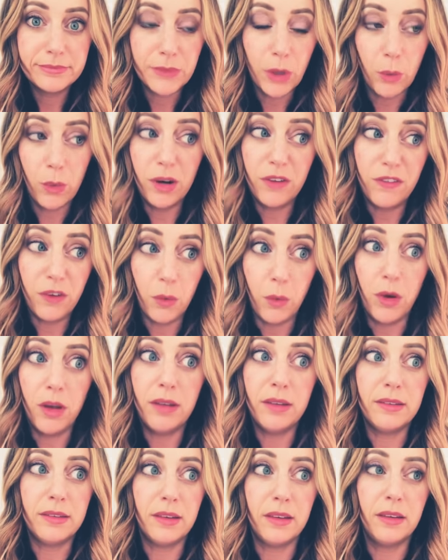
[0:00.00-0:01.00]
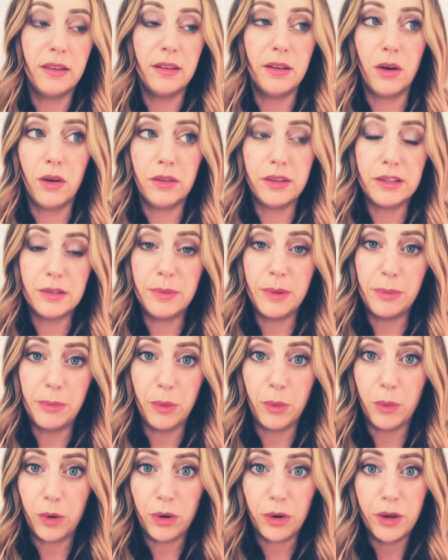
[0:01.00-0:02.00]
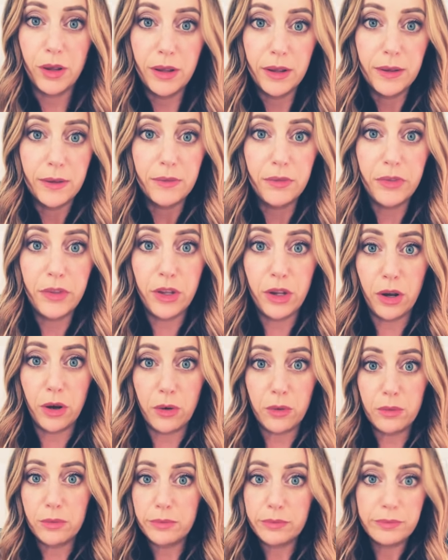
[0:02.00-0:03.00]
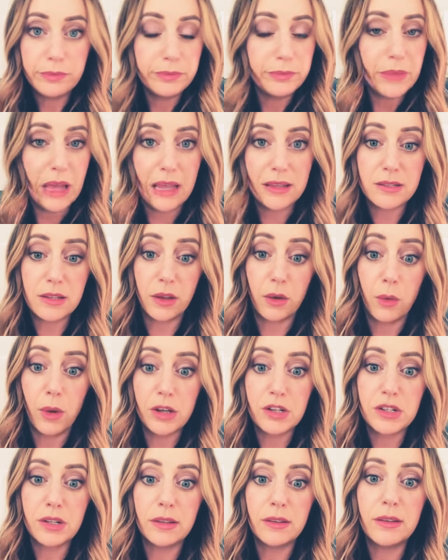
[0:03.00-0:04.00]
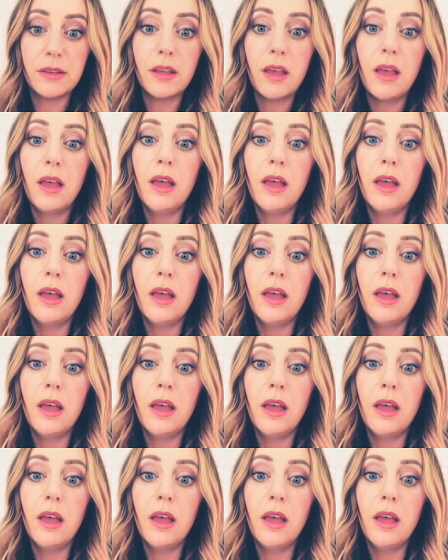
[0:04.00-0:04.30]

What if it was? And all these people were, you know, asking questions.